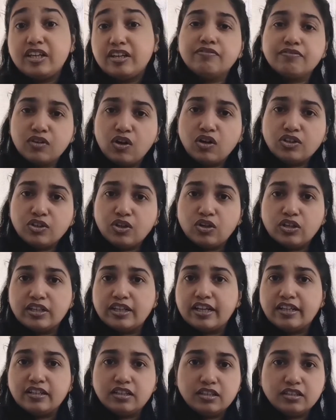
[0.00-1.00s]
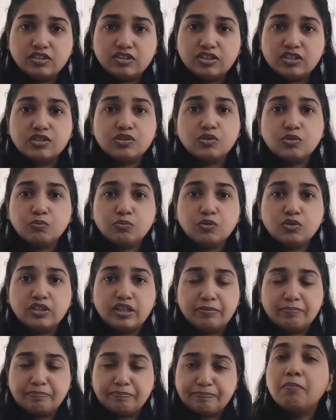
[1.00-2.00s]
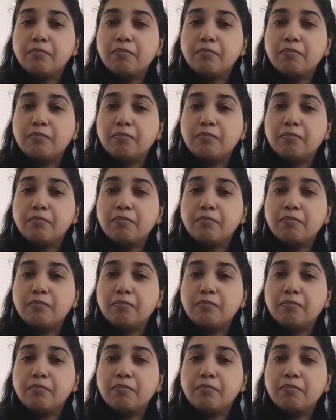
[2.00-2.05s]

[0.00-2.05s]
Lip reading: If not, y'all can just remove them.